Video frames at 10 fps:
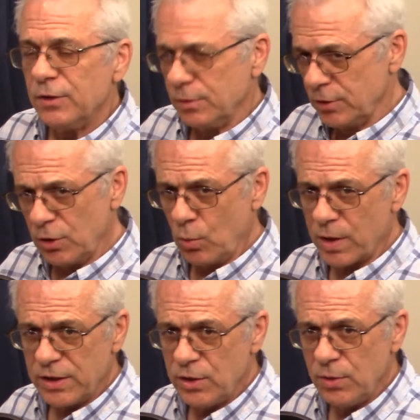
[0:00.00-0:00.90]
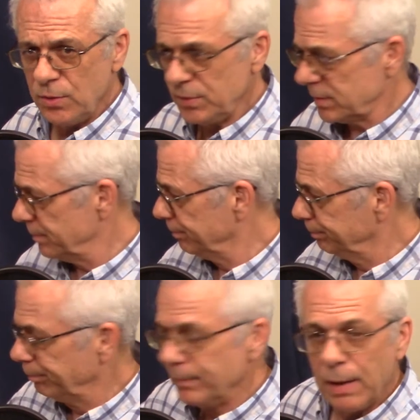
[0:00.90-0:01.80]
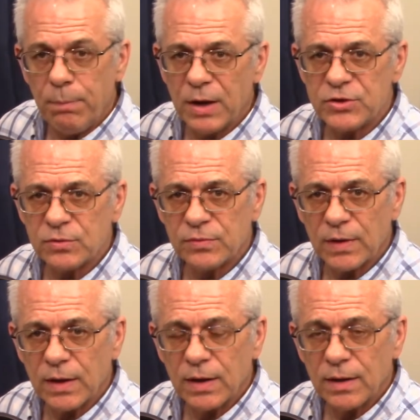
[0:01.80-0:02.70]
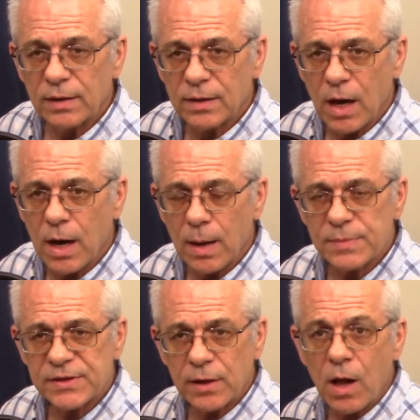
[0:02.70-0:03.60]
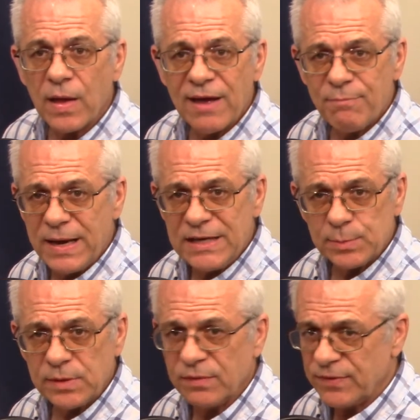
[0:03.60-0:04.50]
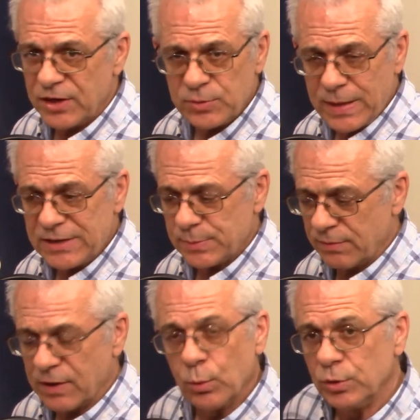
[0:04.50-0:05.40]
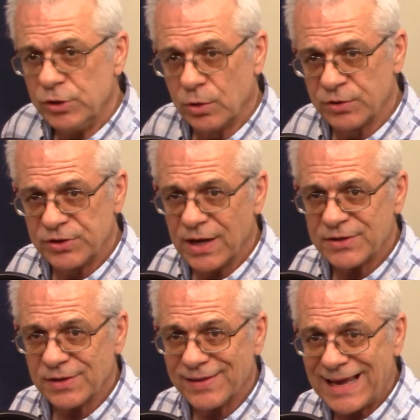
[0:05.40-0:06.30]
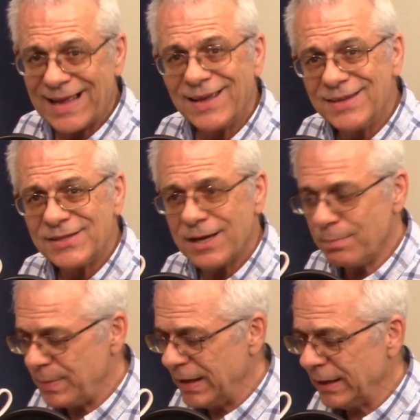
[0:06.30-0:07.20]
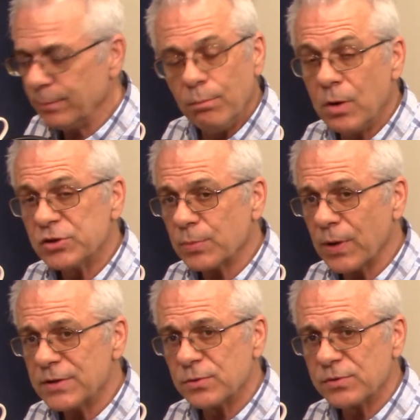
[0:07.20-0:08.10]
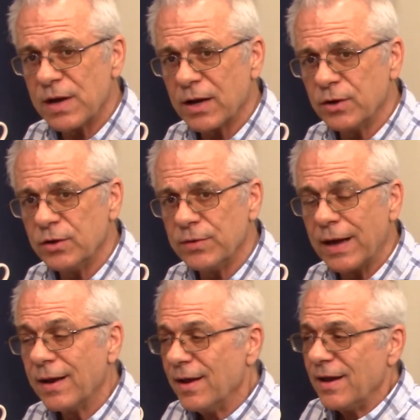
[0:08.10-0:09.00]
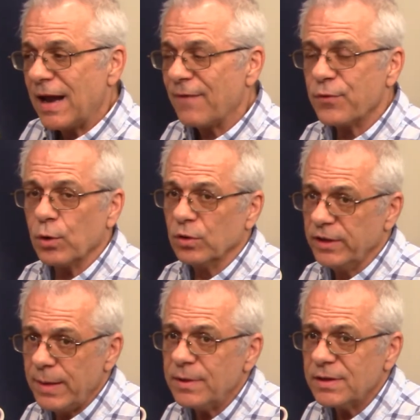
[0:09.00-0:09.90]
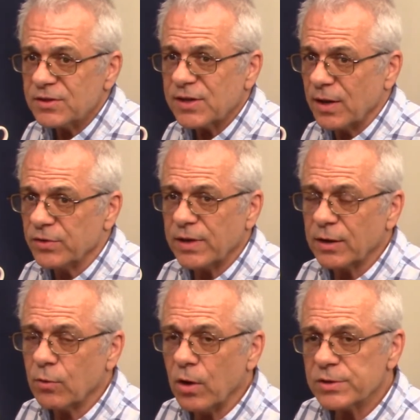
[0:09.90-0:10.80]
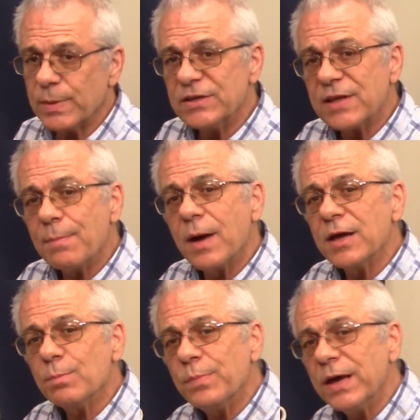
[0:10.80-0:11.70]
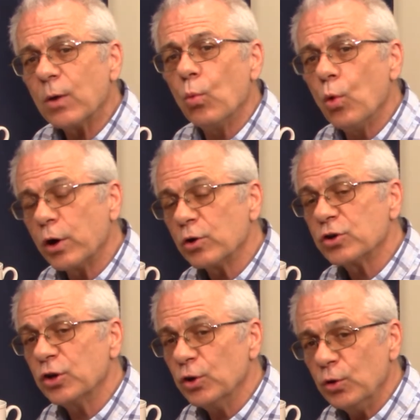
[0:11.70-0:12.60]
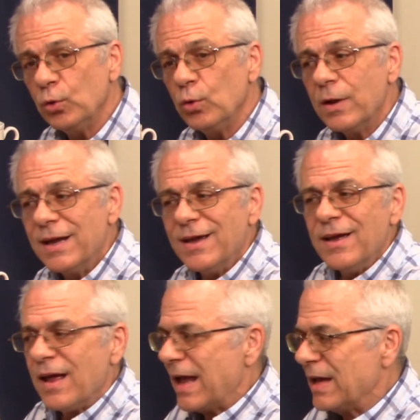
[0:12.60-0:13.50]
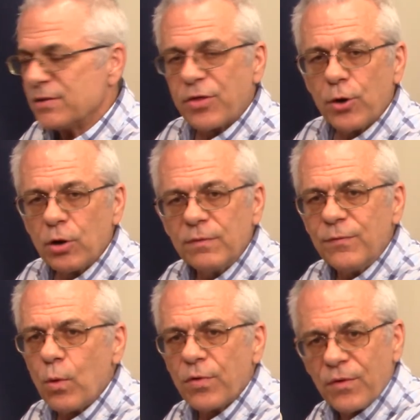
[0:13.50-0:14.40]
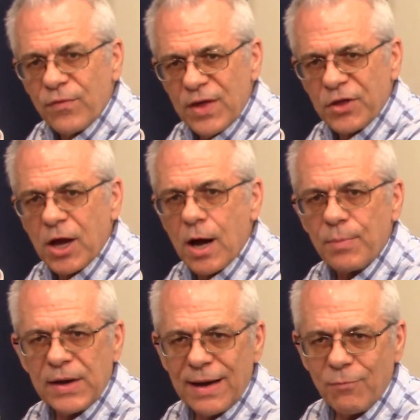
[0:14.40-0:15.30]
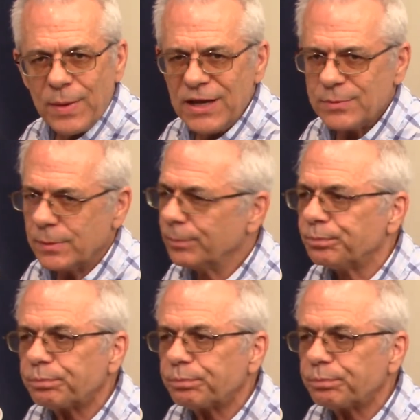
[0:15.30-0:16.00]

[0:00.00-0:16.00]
You don't want to use a bunch of comps that all have basement and finished basement and everything when yours doesn't. That is most appraisers are not going to do that. If there are limited sales on crawl space, they might pick 1 or 2 as a 3rd and 4th or 5th comp that have a basement.